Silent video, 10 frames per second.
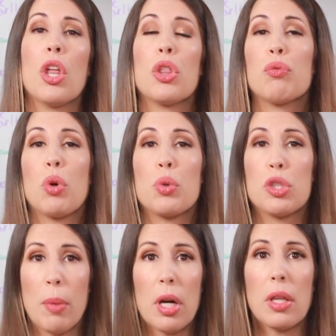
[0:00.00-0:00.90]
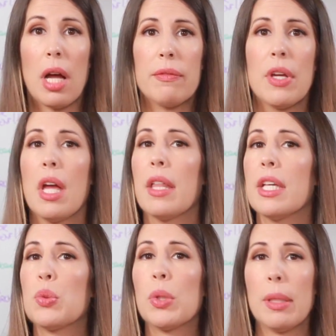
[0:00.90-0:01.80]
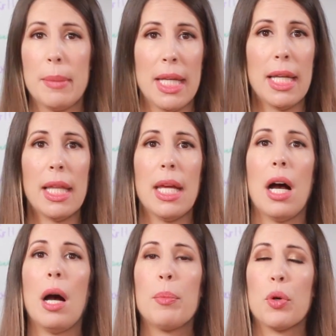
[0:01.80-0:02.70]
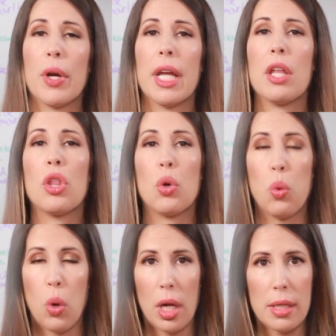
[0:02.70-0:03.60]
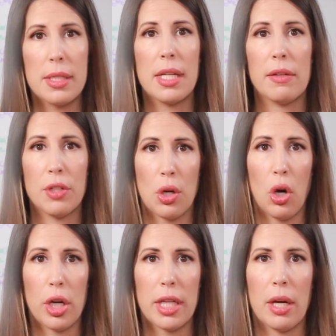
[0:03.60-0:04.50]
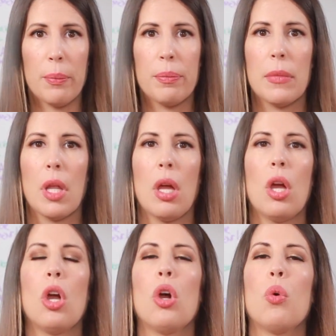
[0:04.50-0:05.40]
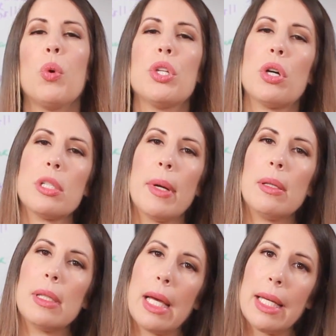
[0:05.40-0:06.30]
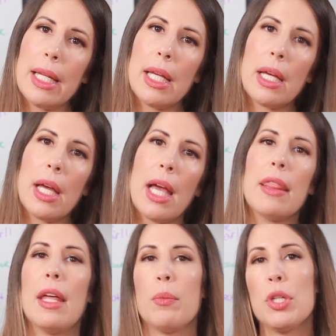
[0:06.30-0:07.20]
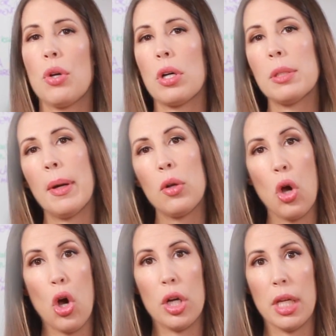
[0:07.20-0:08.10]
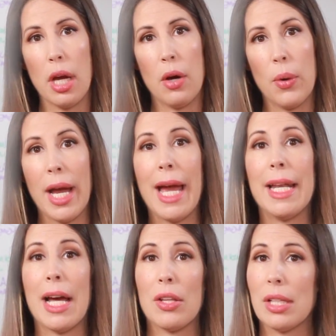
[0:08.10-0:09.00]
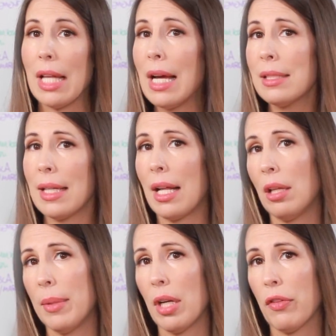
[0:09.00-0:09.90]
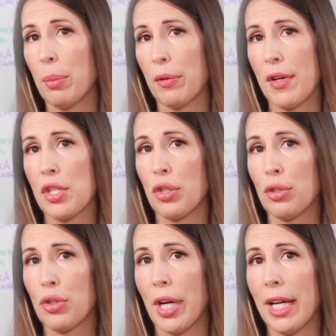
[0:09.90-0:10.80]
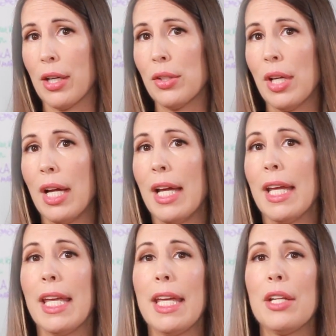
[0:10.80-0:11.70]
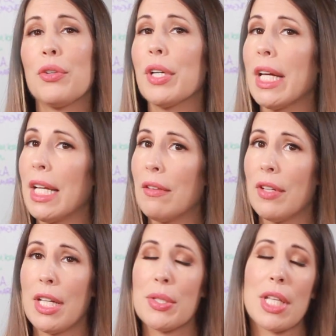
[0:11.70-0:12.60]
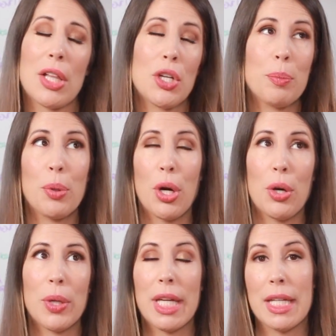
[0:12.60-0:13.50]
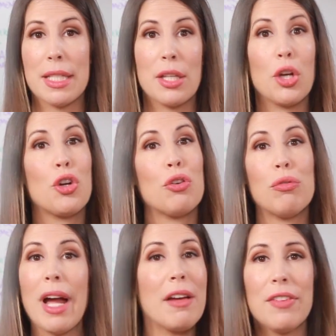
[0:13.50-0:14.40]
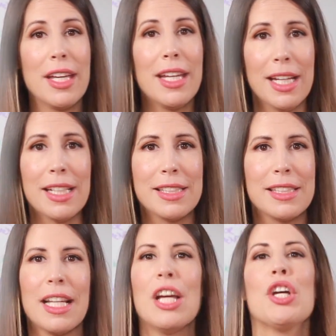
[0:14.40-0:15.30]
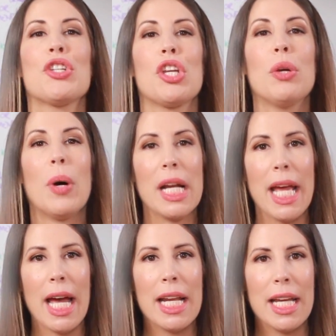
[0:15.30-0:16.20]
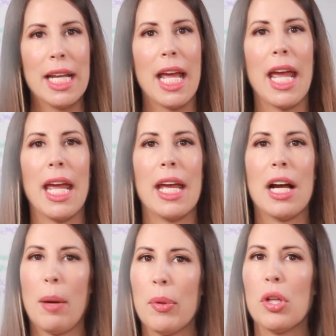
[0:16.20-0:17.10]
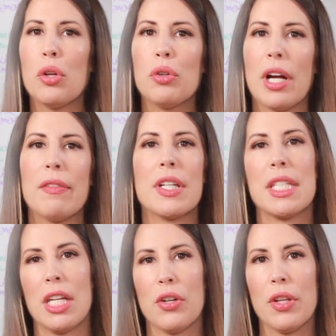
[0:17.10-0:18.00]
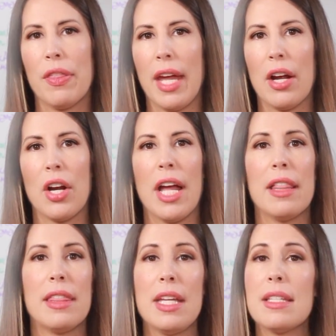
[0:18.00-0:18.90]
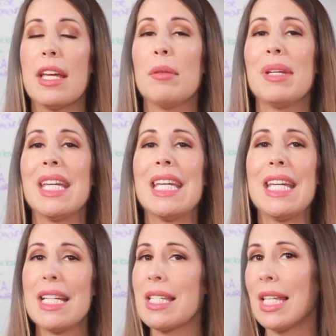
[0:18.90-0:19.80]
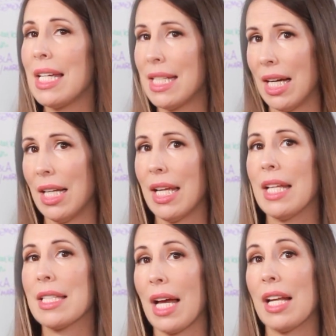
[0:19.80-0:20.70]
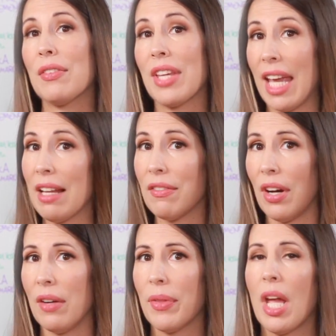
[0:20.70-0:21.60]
the Rode SmartLav. This will immediately upgrade the quality of your audio. We talked about lighting and then we talked about audio, and now the last element of the professional triangle in creating videos that look pro is graphics. So you want to add in a couple little graphics here and there, and these can be easily done inside of Canva.